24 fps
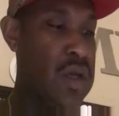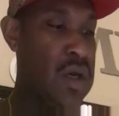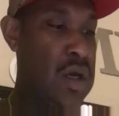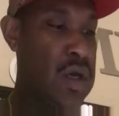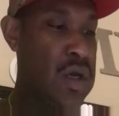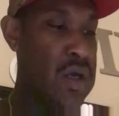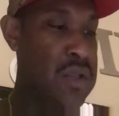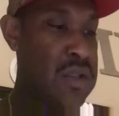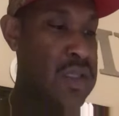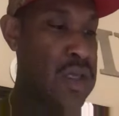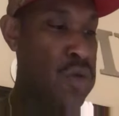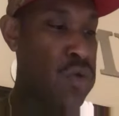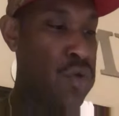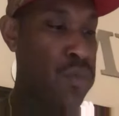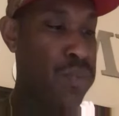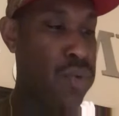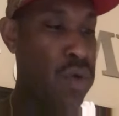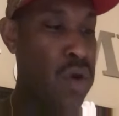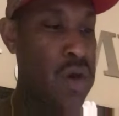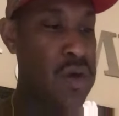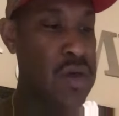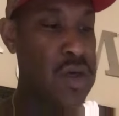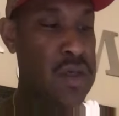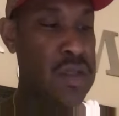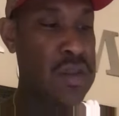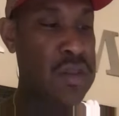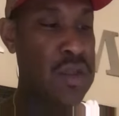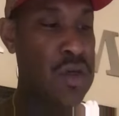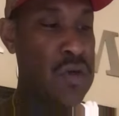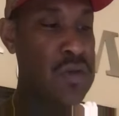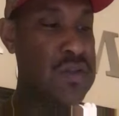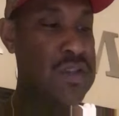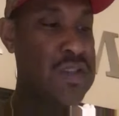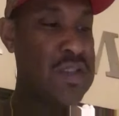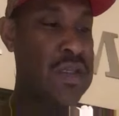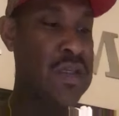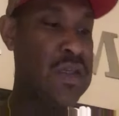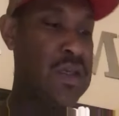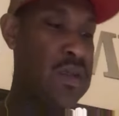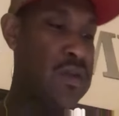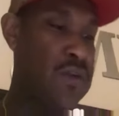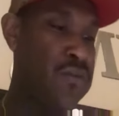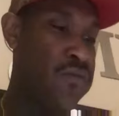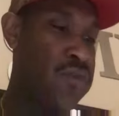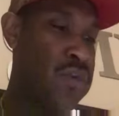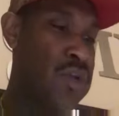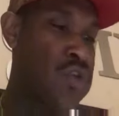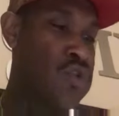Uh, they were part of the 13
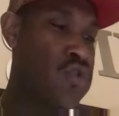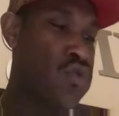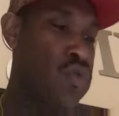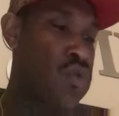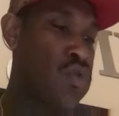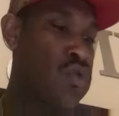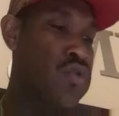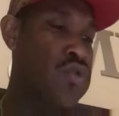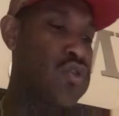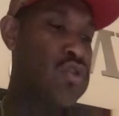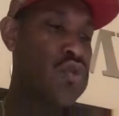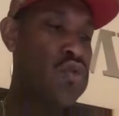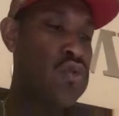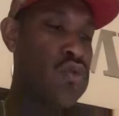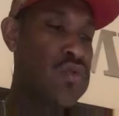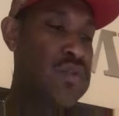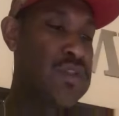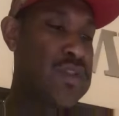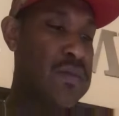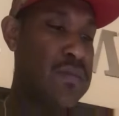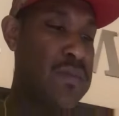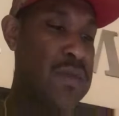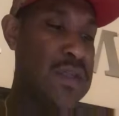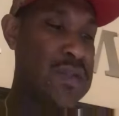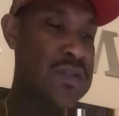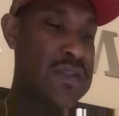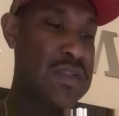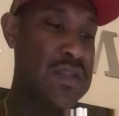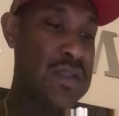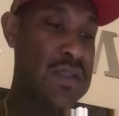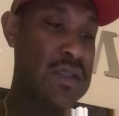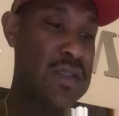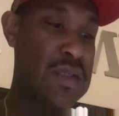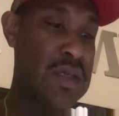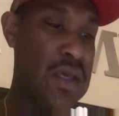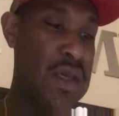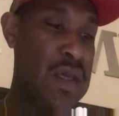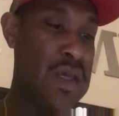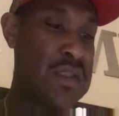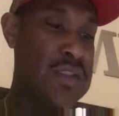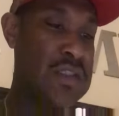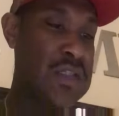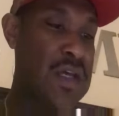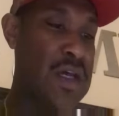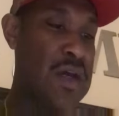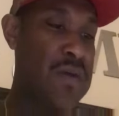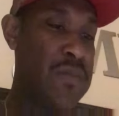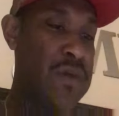individuals who cemented the
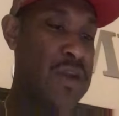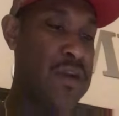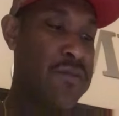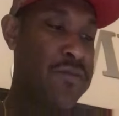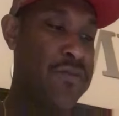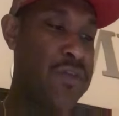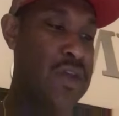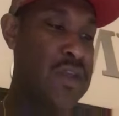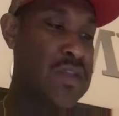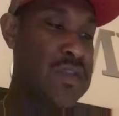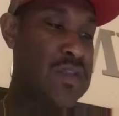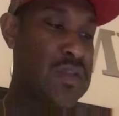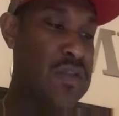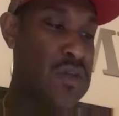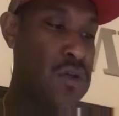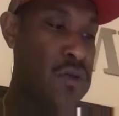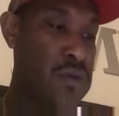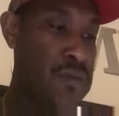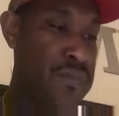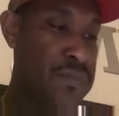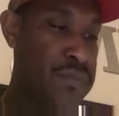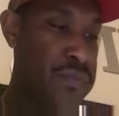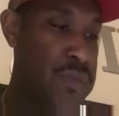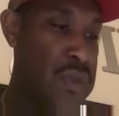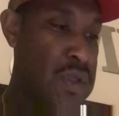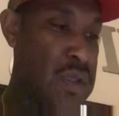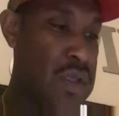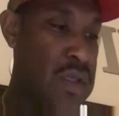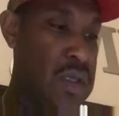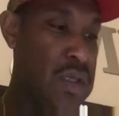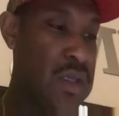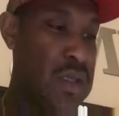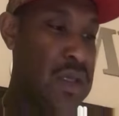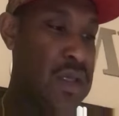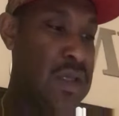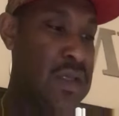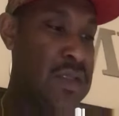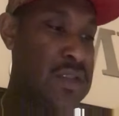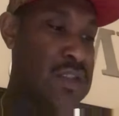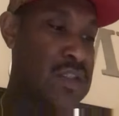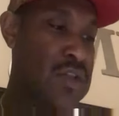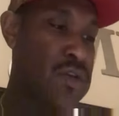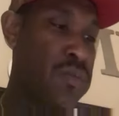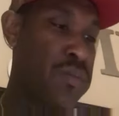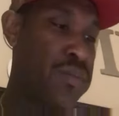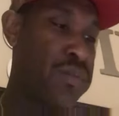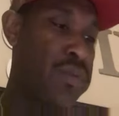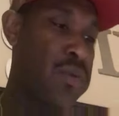Agile Manifesto. It is
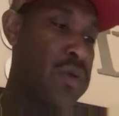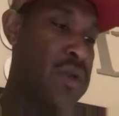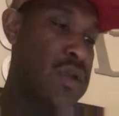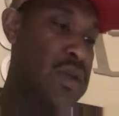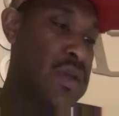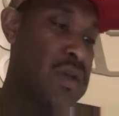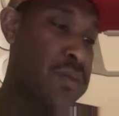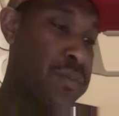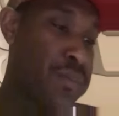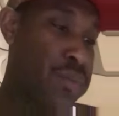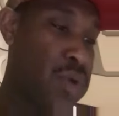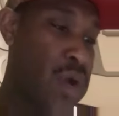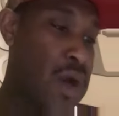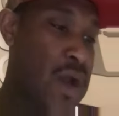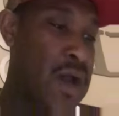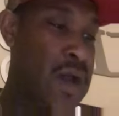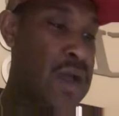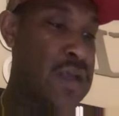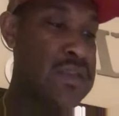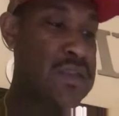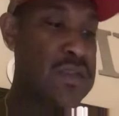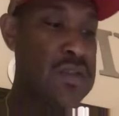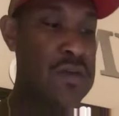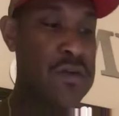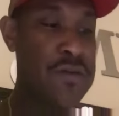comprised